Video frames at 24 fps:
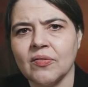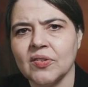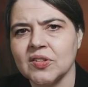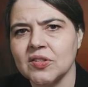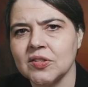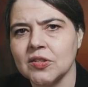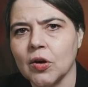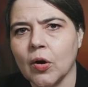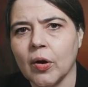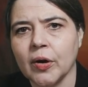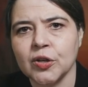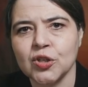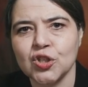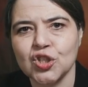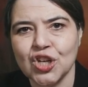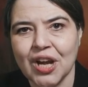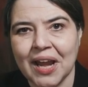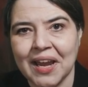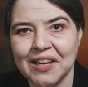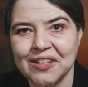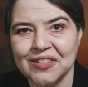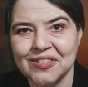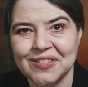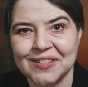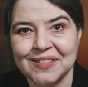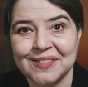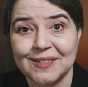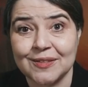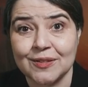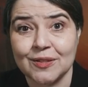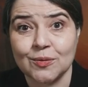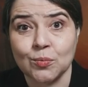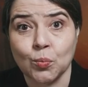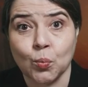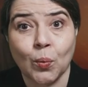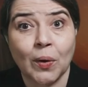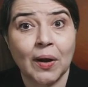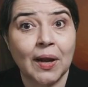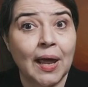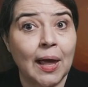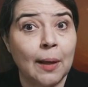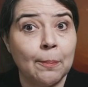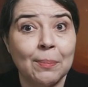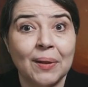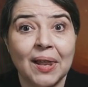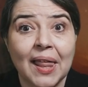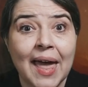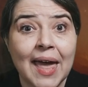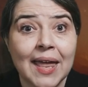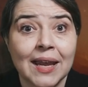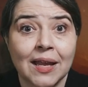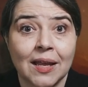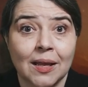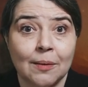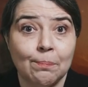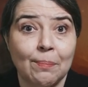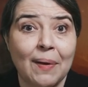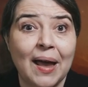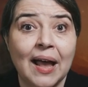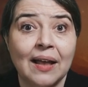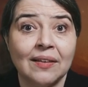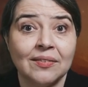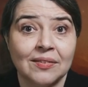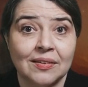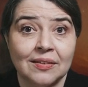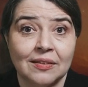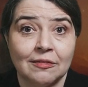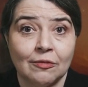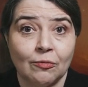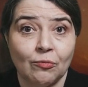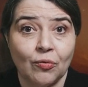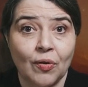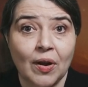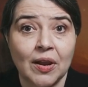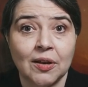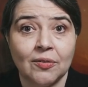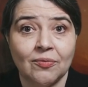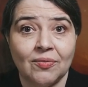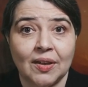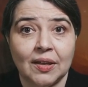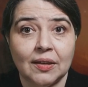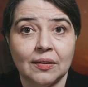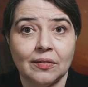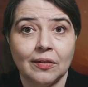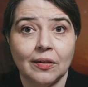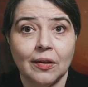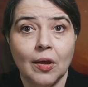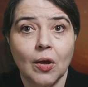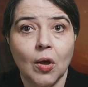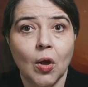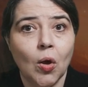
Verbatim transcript: of a star changes when a planet passes in front of it,